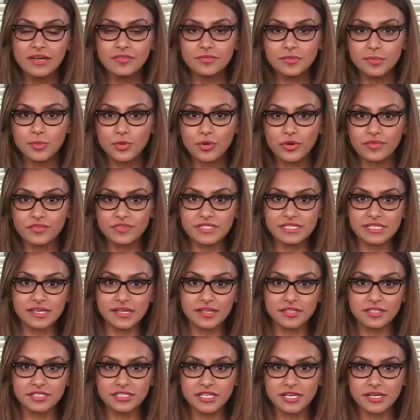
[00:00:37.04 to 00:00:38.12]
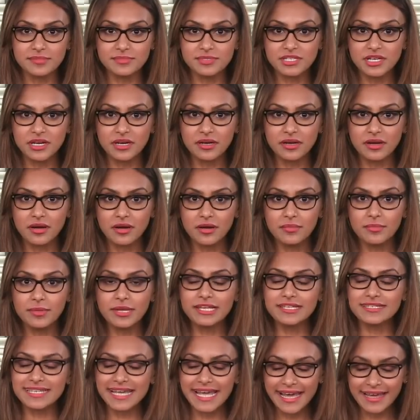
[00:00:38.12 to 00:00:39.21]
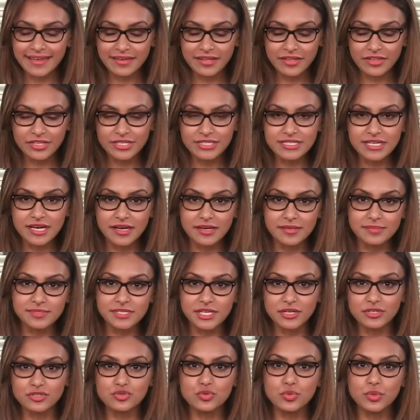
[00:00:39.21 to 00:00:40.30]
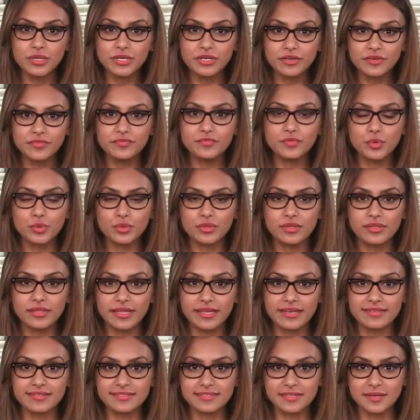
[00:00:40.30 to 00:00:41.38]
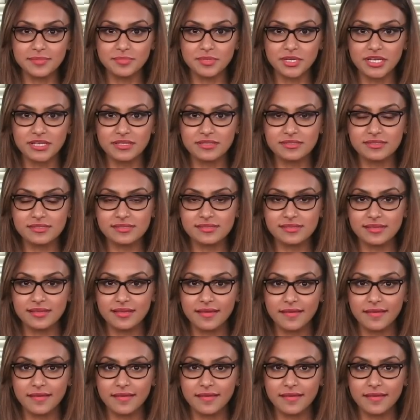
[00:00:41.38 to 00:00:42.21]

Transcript: For more, visit latimes.com and at latimes on Twitter for the latest updates.